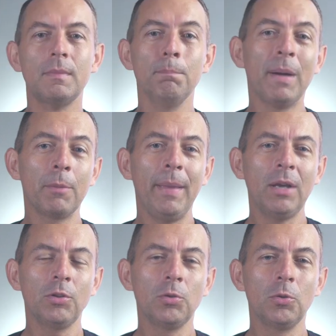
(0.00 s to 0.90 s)
But
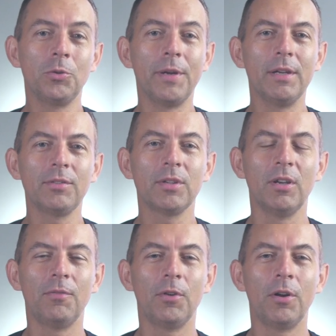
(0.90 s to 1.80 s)
back to the drills
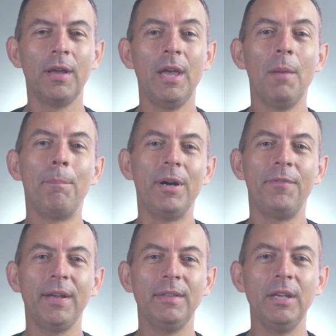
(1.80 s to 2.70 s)
uh, for
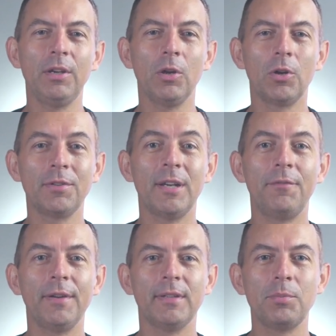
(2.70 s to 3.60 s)
perfecting your
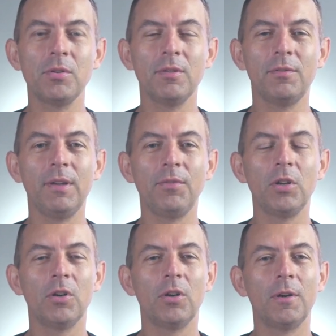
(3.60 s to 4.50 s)
serve reception with
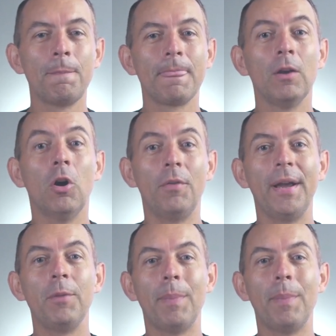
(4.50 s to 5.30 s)
your overhead